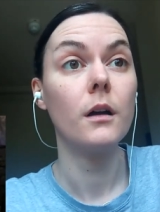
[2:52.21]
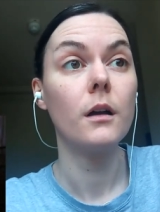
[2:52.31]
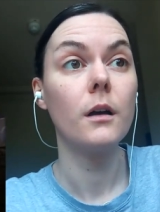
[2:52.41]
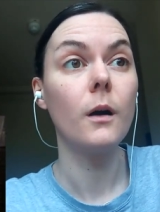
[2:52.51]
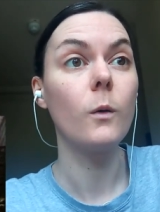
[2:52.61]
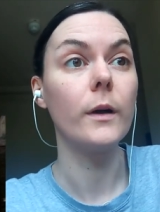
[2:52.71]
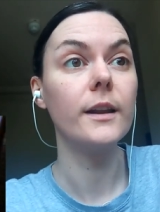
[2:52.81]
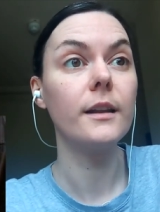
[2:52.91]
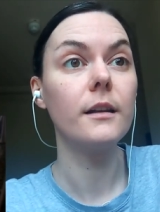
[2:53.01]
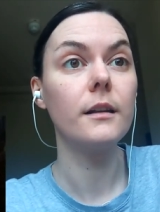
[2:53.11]
Oh, well,
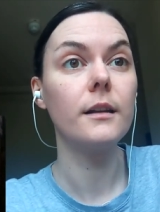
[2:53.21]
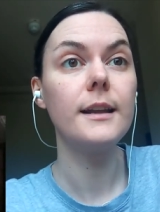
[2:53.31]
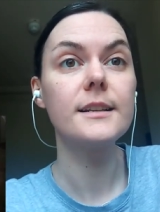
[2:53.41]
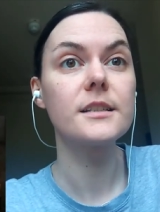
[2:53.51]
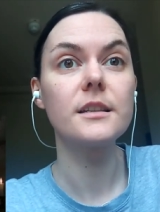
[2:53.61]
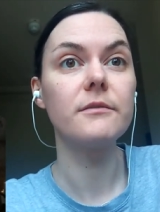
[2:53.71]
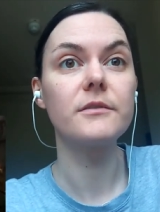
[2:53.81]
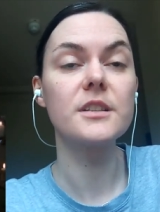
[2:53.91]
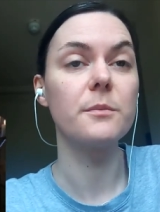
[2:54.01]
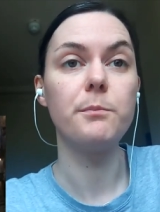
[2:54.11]
at least
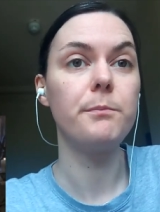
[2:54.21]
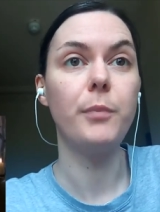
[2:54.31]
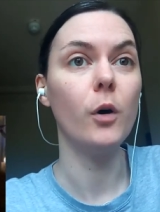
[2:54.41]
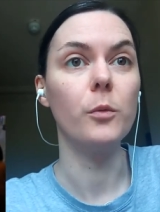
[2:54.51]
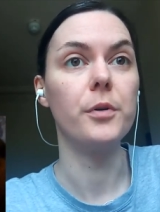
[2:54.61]
there's a pub.